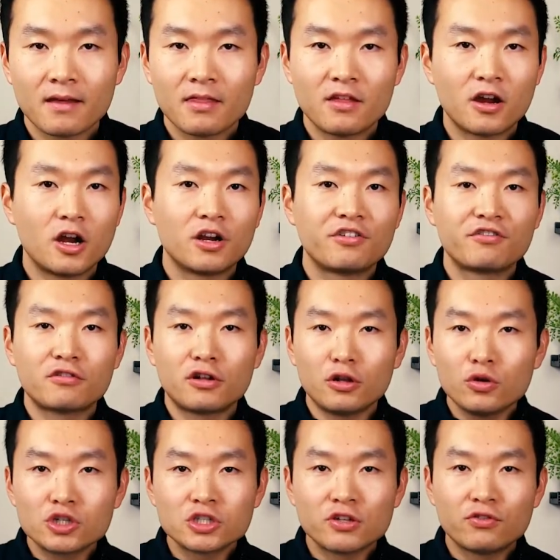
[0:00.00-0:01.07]
There are
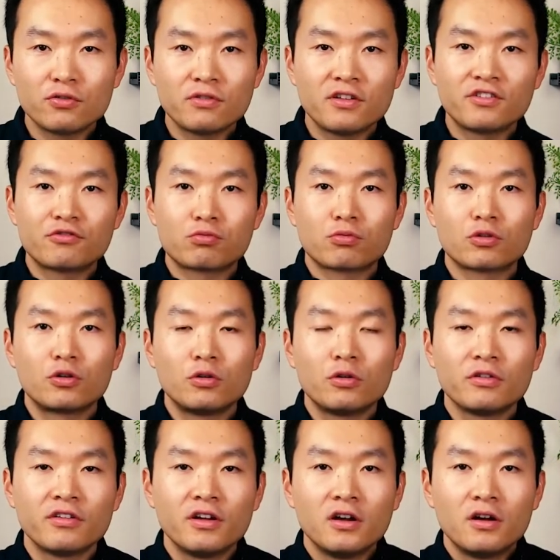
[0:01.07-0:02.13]
exclusions to this
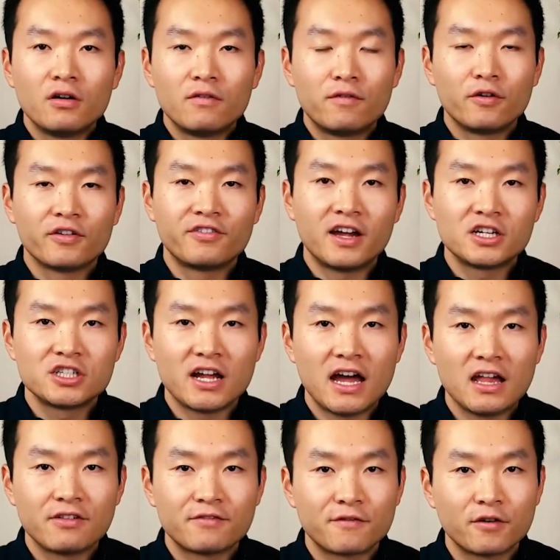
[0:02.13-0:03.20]
rule for such
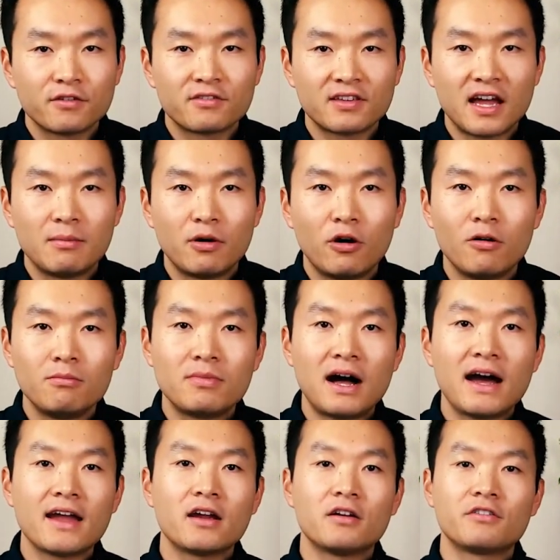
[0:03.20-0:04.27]
as first-time home
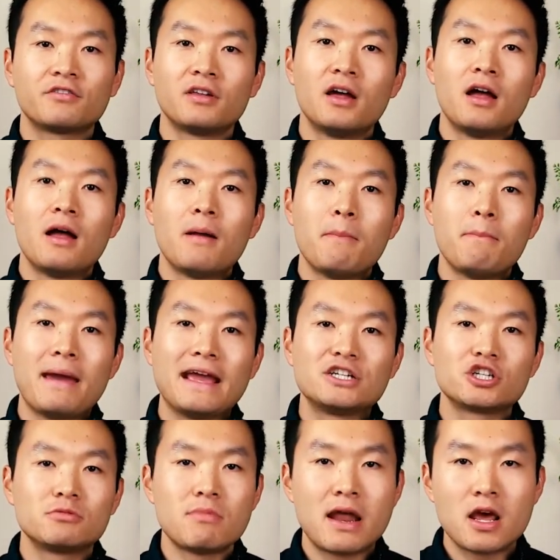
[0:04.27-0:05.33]
buyers,
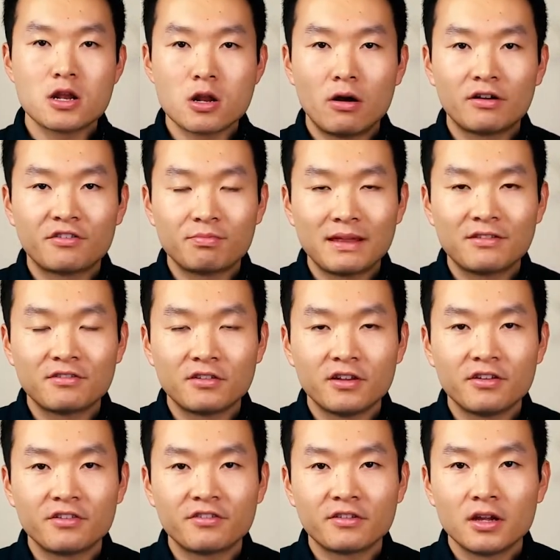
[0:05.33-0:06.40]
major medical
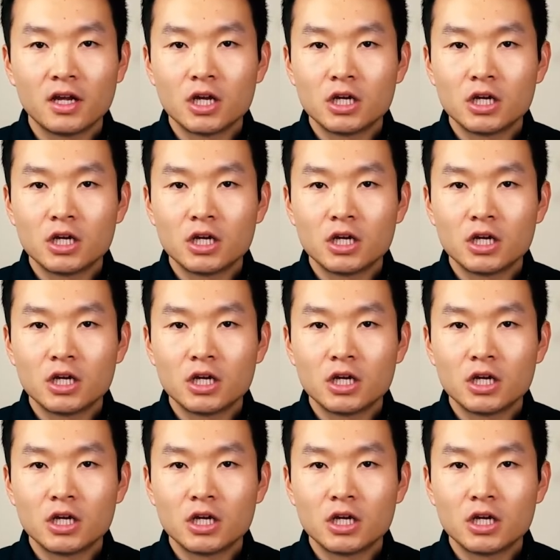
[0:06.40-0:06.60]
expenses,